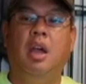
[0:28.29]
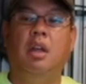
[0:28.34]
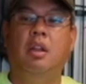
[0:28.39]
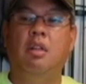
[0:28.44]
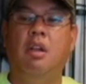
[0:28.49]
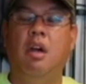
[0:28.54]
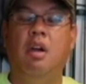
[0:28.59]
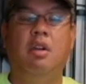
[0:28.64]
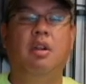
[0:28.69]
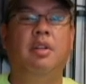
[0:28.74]

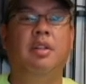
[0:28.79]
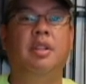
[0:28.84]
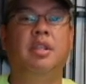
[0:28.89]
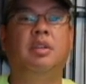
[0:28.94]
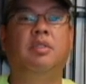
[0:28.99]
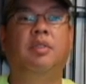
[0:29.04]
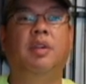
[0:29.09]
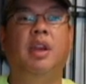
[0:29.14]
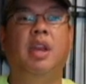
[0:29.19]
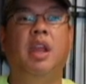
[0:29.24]
along on
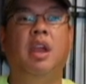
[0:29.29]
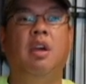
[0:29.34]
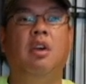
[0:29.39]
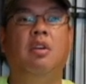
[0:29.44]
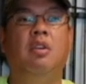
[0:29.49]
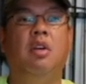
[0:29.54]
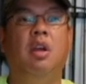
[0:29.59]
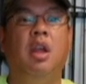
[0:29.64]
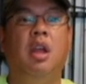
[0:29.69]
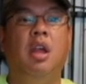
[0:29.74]
this
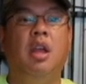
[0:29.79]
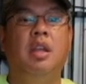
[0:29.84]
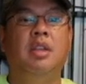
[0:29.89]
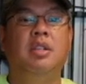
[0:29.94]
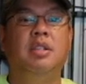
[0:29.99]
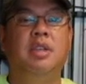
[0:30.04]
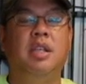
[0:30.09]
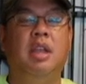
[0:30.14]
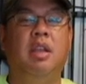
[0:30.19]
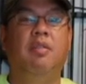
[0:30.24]
video,
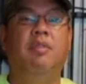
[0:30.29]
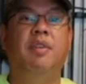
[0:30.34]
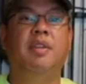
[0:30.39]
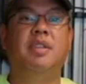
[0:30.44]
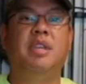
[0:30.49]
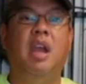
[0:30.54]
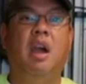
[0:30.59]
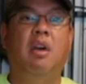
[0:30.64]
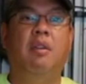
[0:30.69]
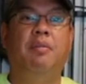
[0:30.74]
see if
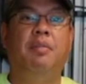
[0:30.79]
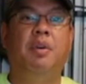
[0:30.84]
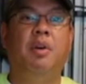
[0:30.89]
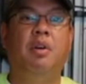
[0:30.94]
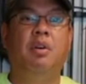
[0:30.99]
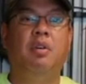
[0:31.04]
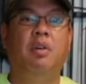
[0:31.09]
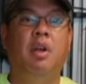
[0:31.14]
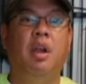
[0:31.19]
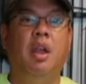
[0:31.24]
it's
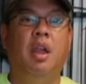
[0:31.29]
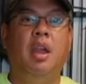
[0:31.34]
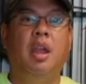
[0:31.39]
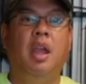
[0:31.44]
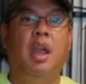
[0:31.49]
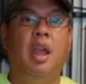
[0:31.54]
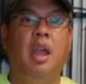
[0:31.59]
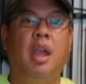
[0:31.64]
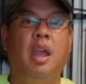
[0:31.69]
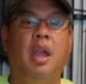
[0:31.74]
helpful,
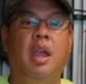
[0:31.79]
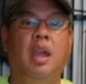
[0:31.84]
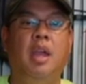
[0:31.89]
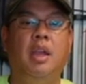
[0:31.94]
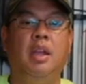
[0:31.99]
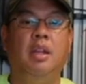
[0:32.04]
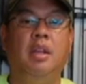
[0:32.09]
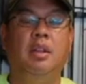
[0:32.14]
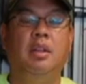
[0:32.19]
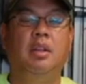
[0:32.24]

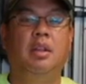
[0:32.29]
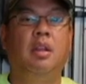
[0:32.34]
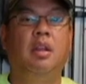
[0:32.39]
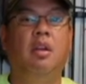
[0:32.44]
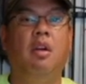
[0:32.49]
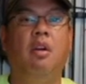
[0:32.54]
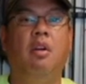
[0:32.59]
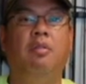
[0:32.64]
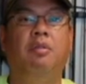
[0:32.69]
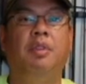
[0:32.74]
and
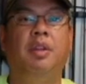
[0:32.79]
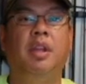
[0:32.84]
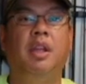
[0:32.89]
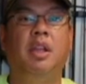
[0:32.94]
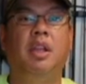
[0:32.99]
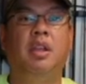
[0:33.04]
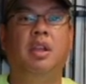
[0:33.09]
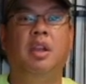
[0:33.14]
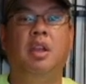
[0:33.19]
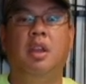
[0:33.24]

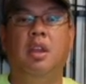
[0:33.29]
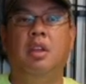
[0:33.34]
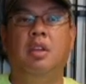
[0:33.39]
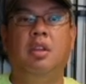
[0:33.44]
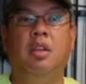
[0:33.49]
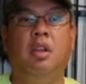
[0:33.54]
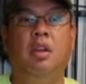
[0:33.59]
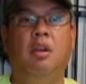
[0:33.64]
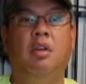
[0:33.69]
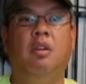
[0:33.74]
hopefully
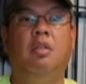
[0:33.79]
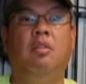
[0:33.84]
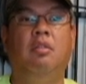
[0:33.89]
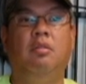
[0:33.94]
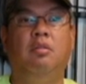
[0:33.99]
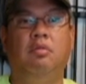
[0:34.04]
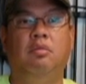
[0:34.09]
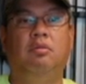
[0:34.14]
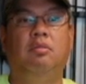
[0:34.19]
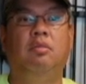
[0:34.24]
you'll
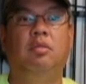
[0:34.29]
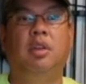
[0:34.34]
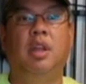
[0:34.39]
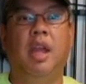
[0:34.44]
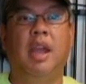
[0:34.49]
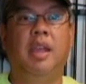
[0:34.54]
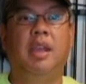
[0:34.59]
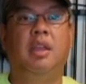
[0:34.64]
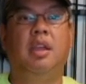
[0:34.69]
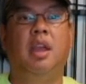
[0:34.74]

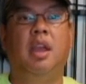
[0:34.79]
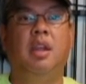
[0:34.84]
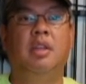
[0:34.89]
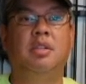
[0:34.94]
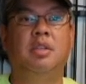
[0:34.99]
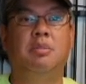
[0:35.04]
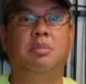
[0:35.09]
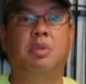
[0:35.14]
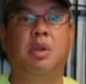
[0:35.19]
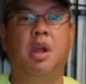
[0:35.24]
like and
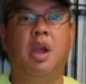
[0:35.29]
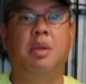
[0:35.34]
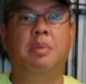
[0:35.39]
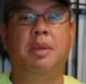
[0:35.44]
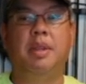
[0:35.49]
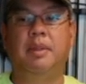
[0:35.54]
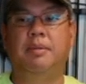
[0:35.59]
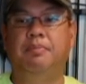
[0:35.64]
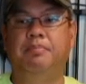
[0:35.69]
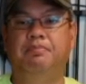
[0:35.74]
subscribe
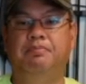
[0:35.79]
it.